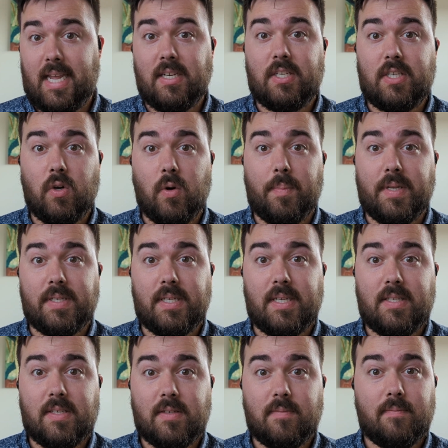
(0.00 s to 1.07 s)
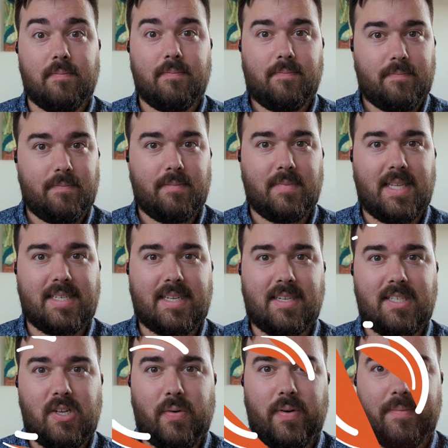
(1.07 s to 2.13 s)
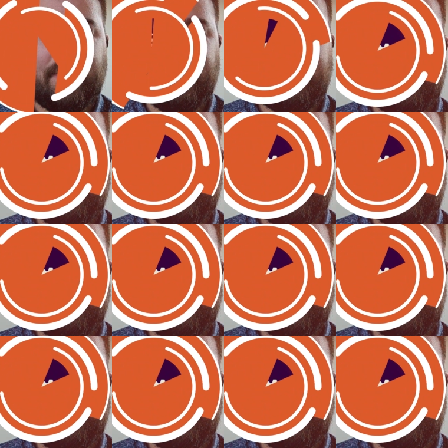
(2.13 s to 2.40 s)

into your business, let's get to it.